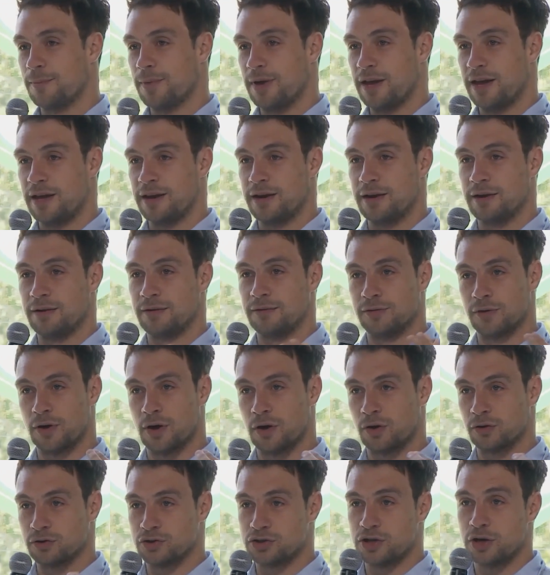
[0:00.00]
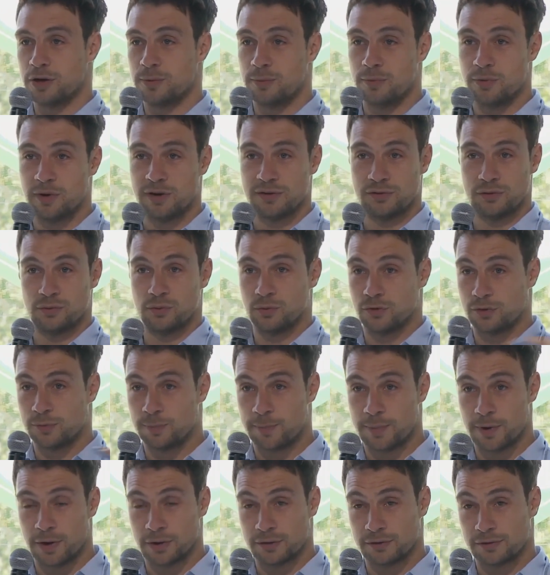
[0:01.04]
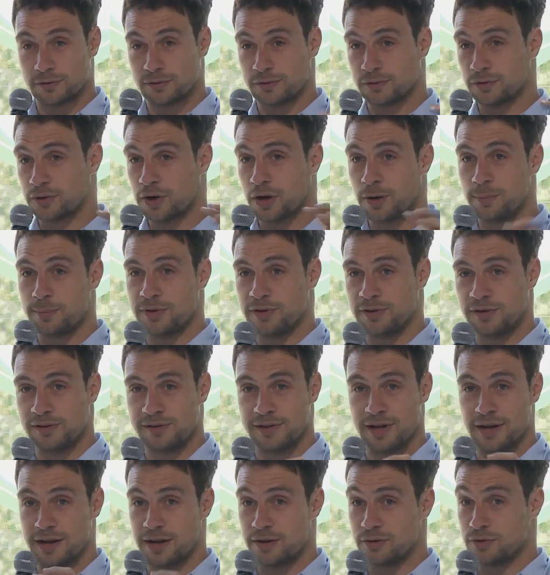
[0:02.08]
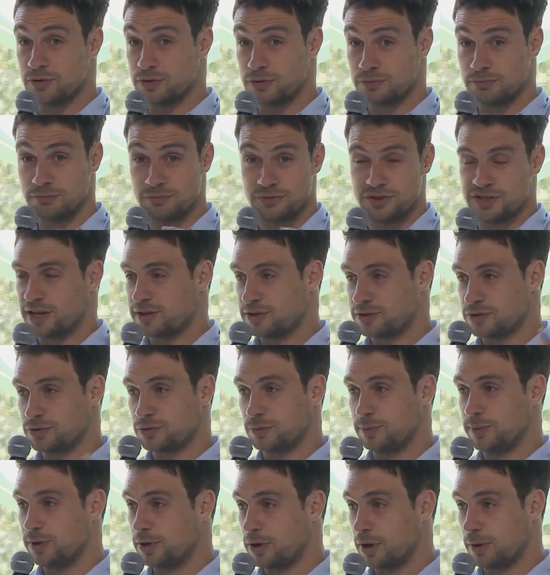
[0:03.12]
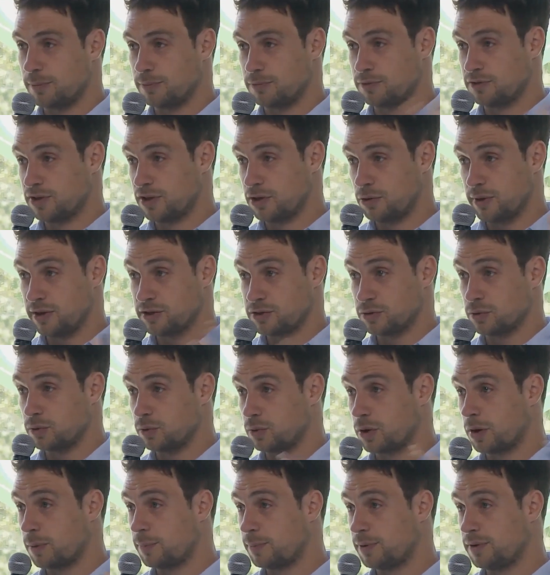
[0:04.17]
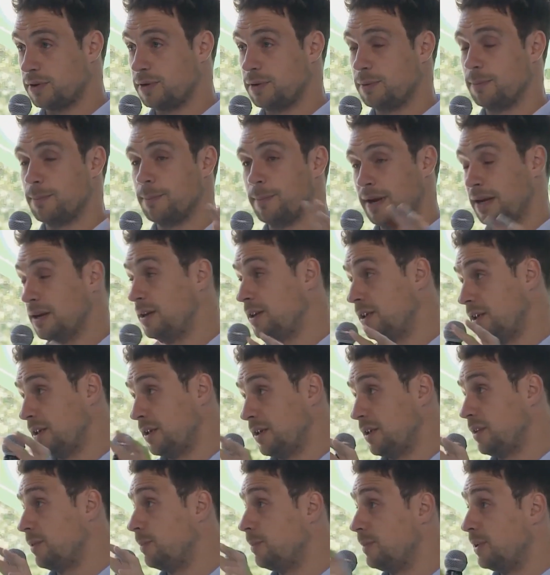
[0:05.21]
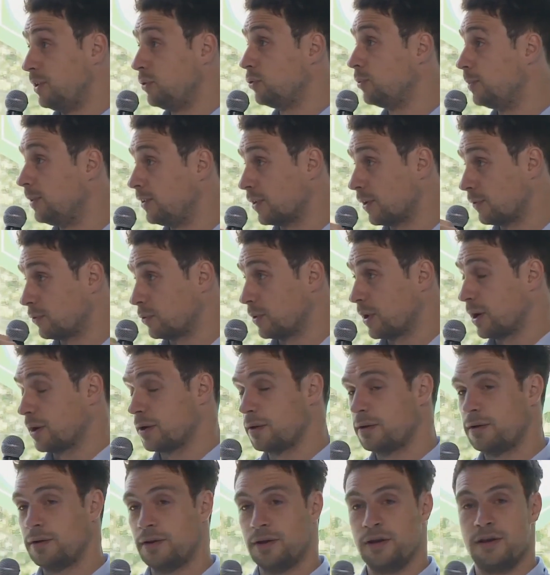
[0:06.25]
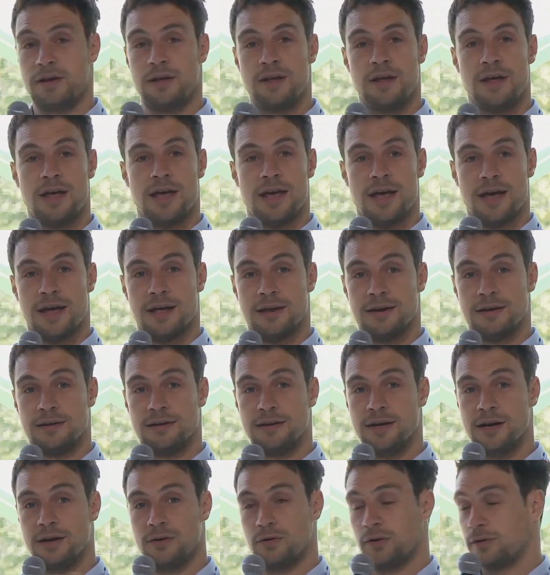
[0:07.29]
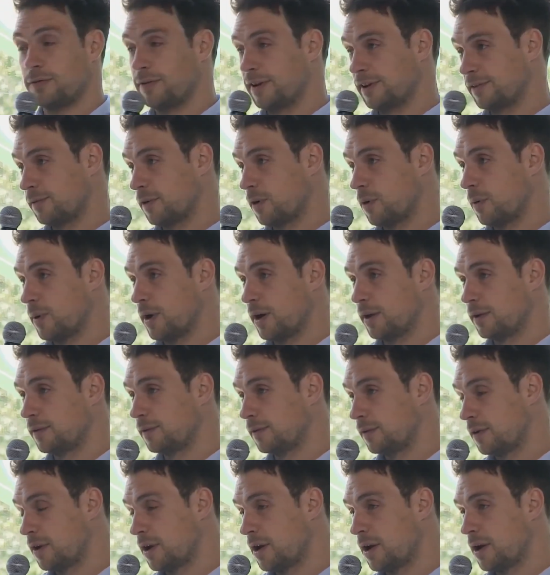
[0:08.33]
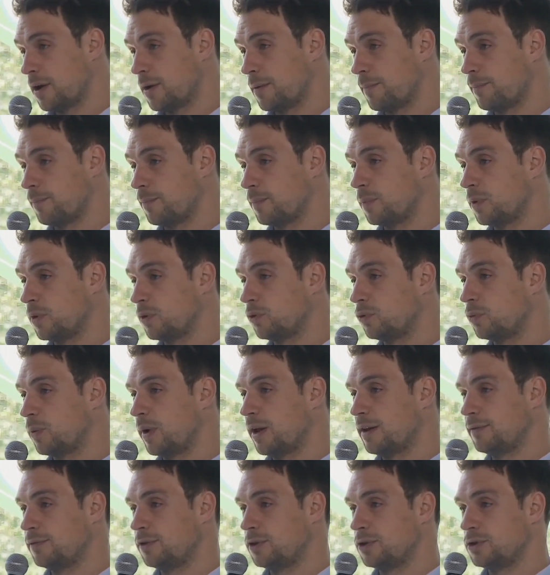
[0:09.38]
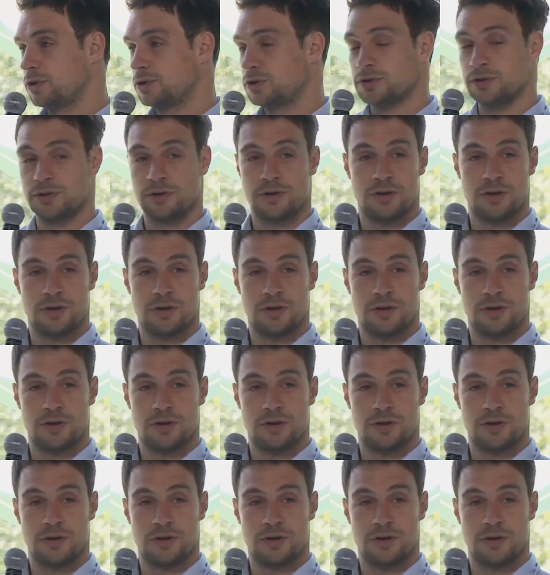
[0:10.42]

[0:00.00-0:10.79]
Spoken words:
And our job was to spot companies that had a chance to become generational company, mainly in B2B software. And yeah, look, fast forward 12 years,